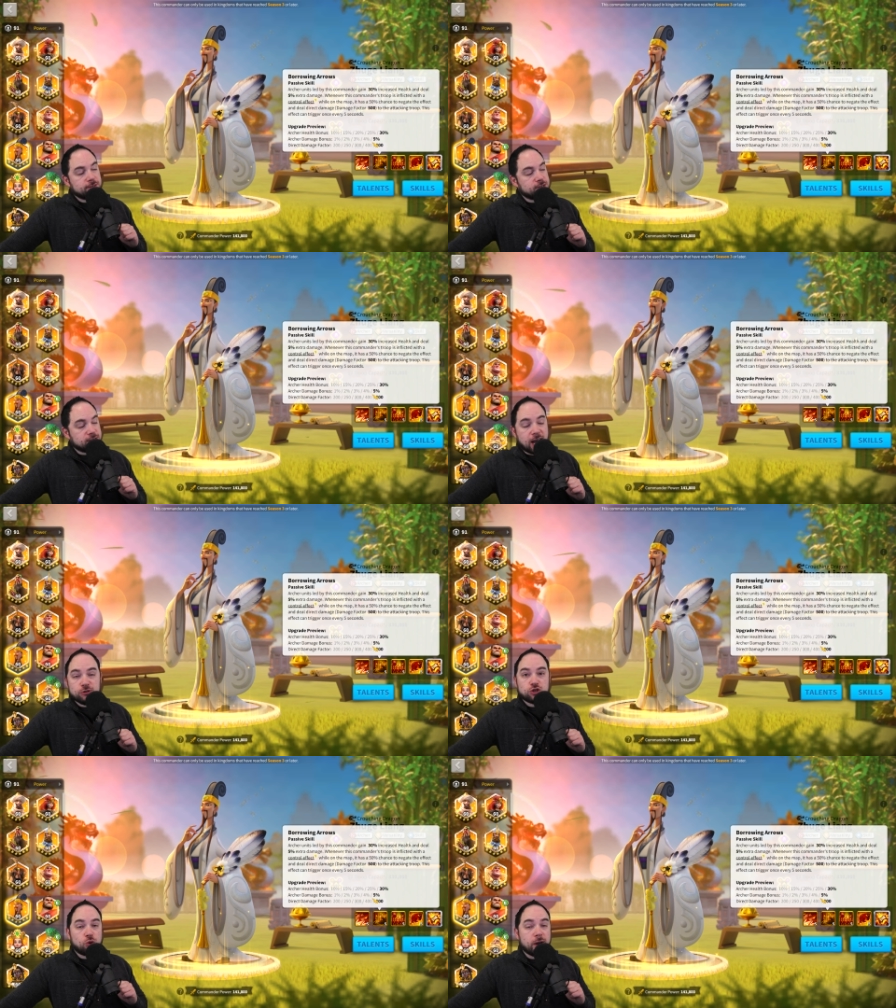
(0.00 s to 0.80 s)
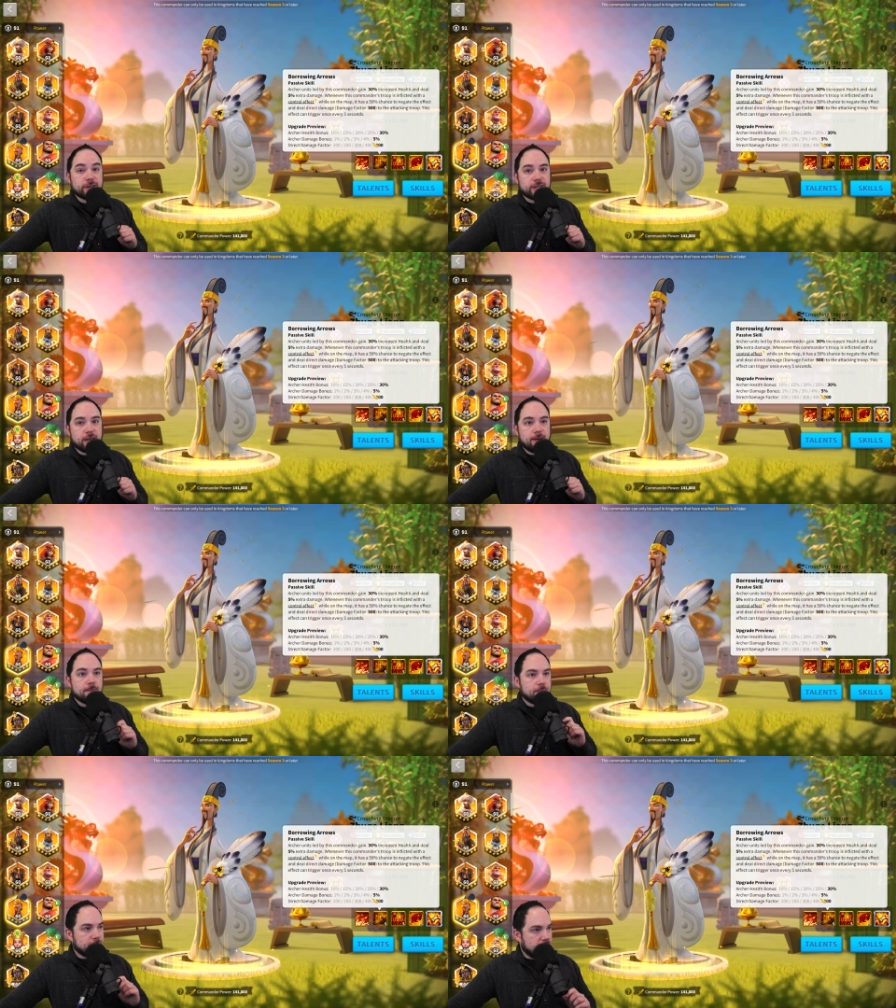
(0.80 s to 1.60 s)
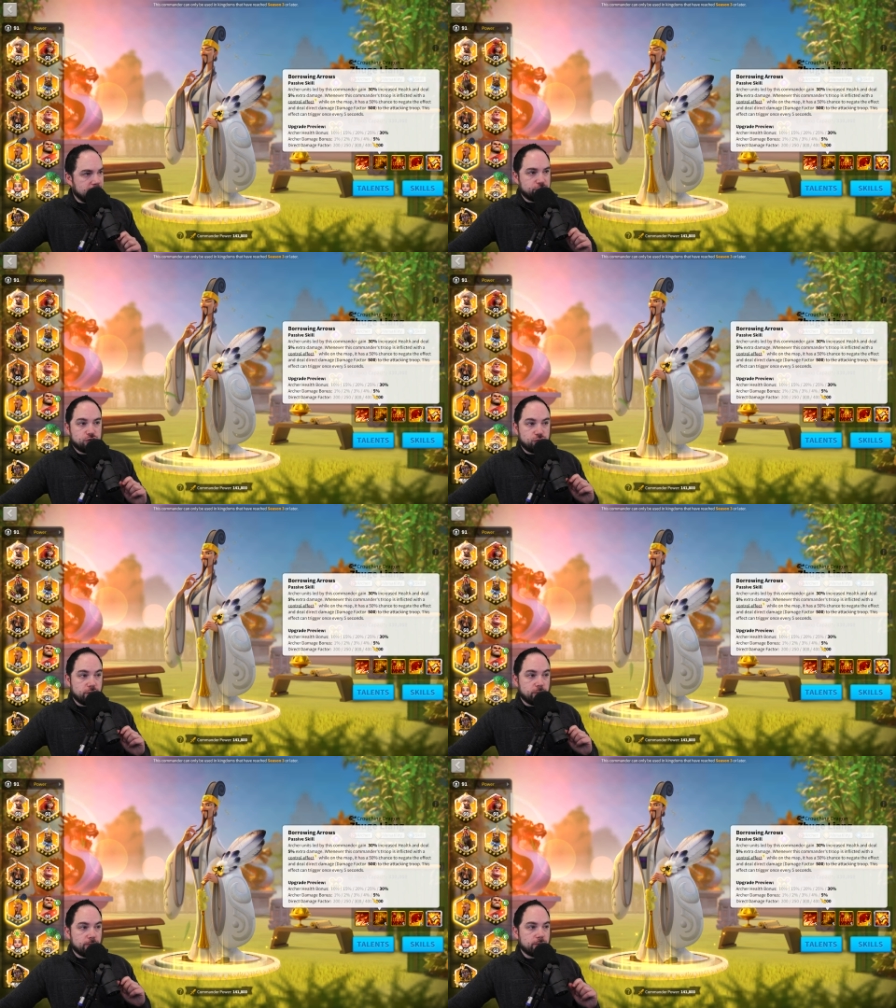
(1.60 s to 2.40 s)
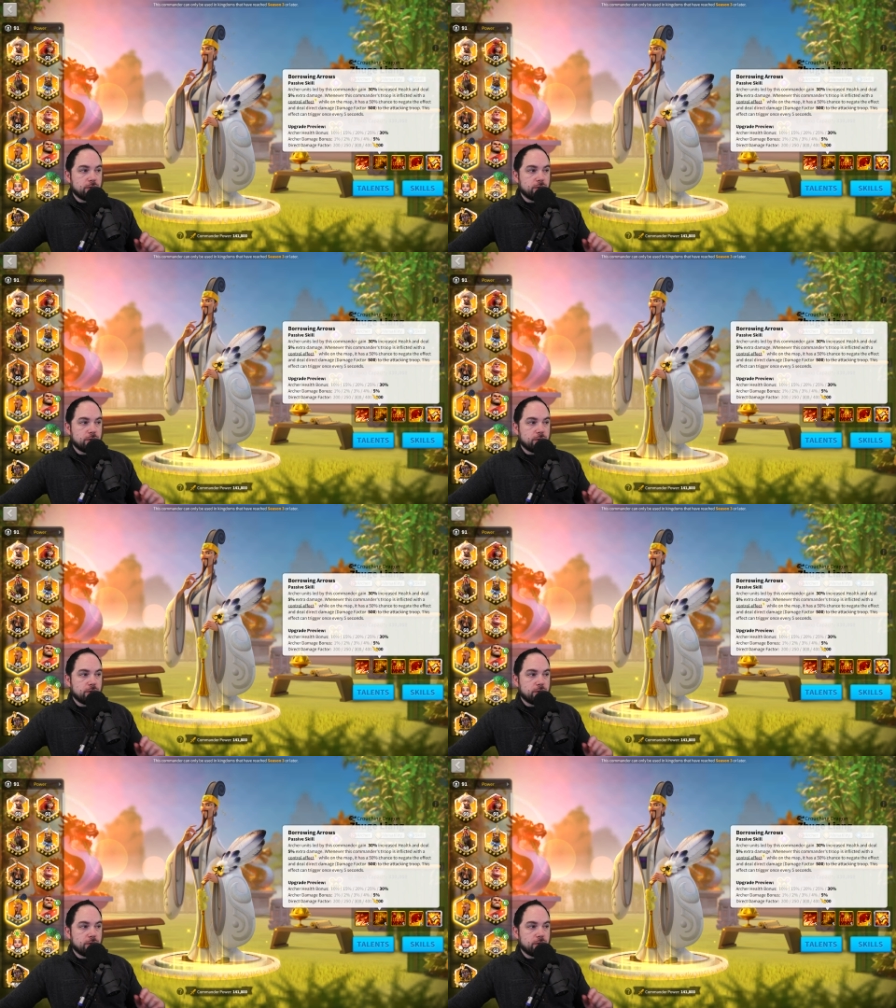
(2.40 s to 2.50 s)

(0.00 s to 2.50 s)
Sounds crazy, it's true.